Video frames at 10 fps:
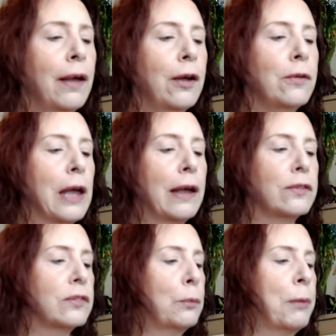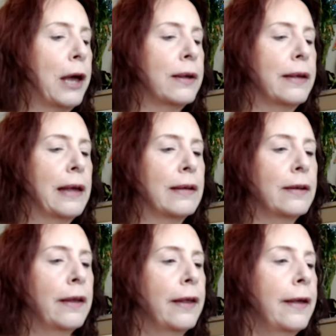Okay, so back
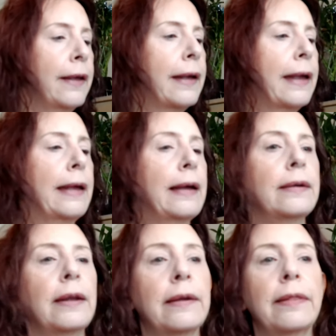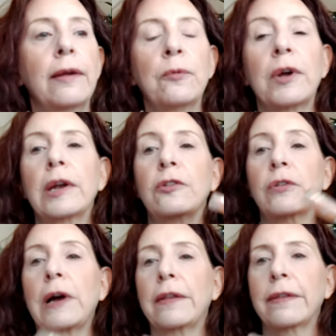again, And I think I'm going to
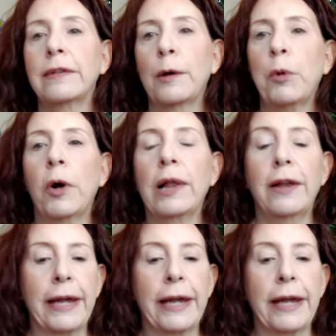try the lip oil